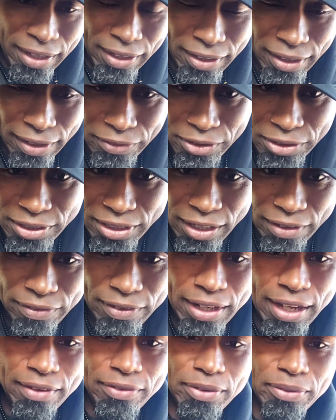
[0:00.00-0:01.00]
Love yourself
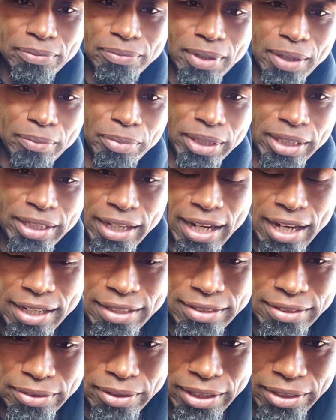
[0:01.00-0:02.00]
and be
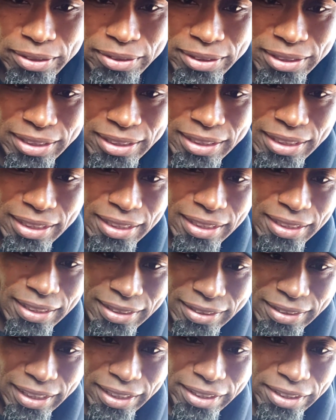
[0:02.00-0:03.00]
kind to others.
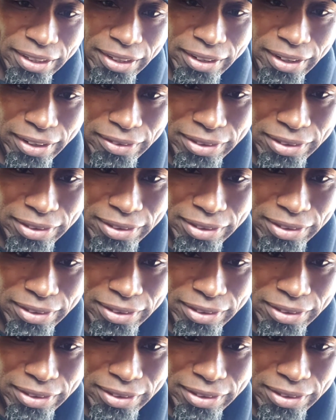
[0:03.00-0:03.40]
Take care out